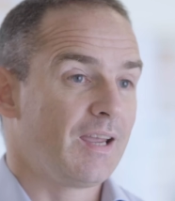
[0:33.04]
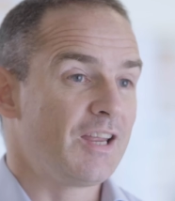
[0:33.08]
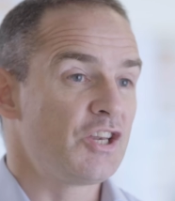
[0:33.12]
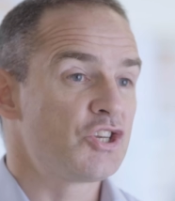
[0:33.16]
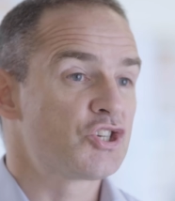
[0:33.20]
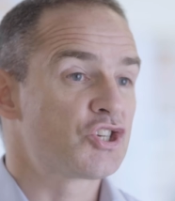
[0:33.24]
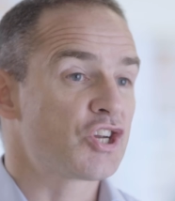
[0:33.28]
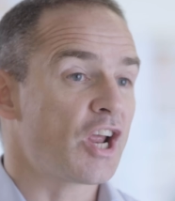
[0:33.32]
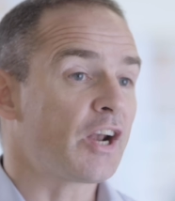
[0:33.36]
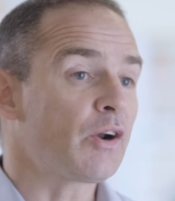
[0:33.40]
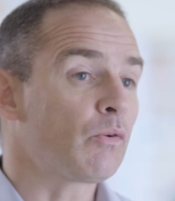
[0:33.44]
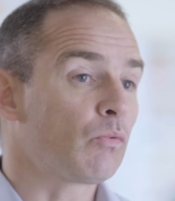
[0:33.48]

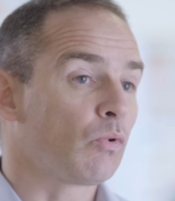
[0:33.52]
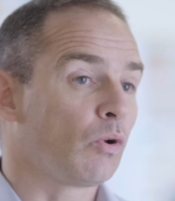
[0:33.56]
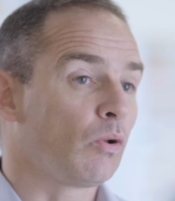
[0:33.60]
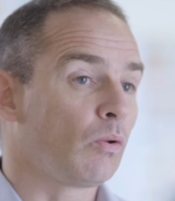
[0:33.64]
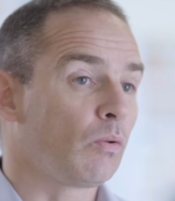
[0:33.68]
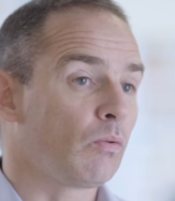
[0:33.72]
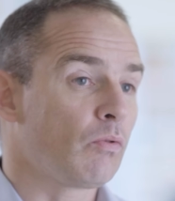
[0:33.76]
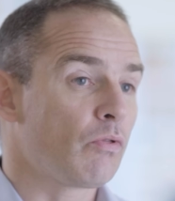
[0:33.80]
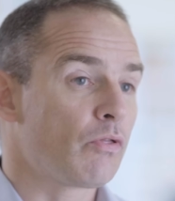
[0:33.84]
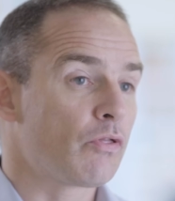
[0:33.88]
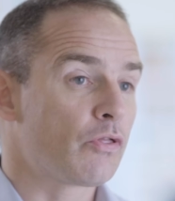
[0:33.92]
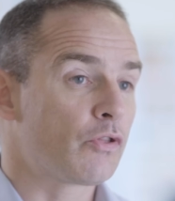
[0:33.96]
In
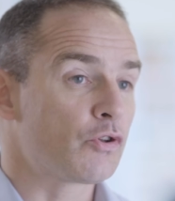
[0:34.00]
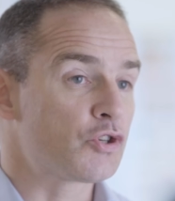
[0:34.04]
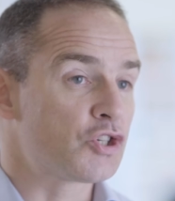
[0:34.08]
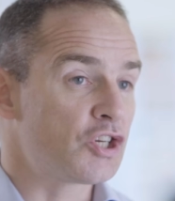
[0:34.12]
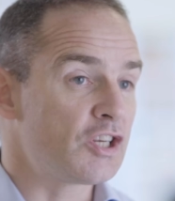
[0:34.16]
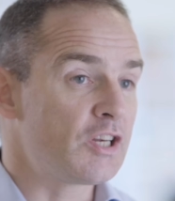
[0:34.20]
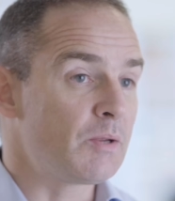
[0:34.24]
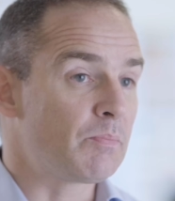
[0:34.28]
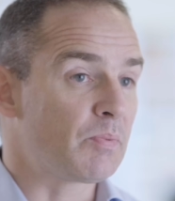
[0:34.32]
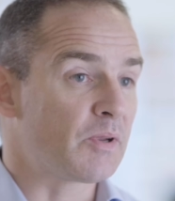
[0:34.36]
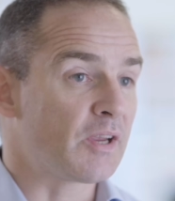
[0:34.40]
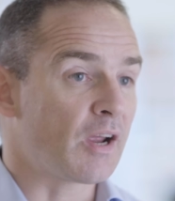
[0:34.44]
general, the
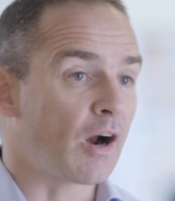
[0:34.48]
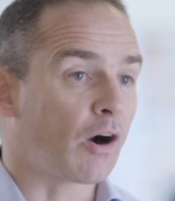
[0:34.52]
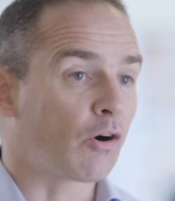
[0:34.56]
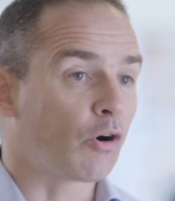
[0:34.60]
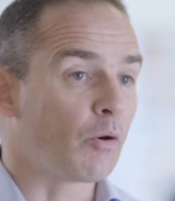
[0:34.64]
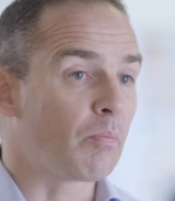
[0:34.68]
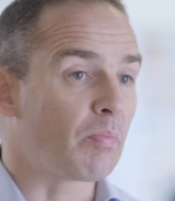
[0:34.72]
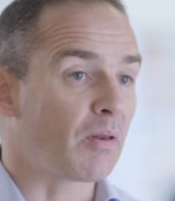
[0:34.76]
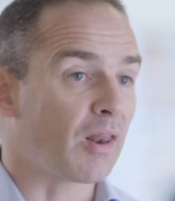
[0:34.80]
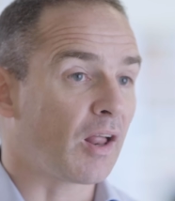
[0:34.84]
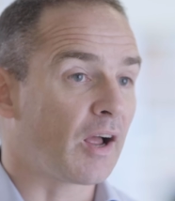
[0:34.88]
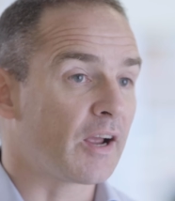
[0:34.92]
G D P
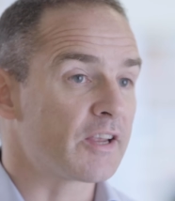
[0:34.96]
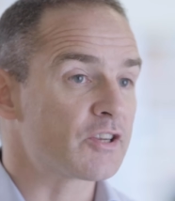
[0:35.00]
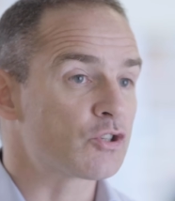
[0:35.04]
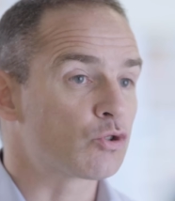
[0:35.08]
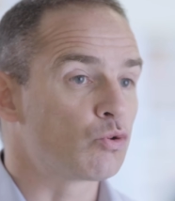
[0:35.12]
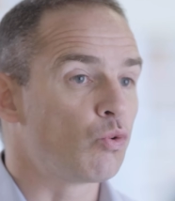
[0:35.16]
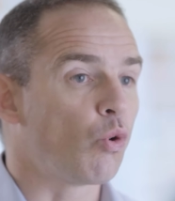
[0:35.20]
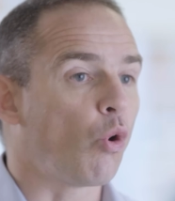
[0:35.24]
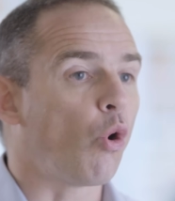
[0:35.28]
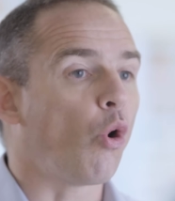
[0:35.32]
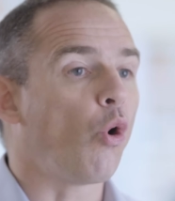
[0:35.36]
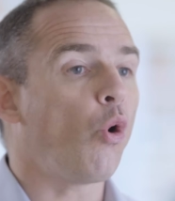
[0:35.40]
R
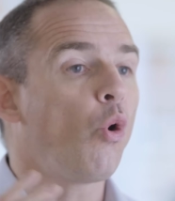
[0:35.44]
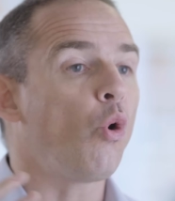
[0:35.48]
applies to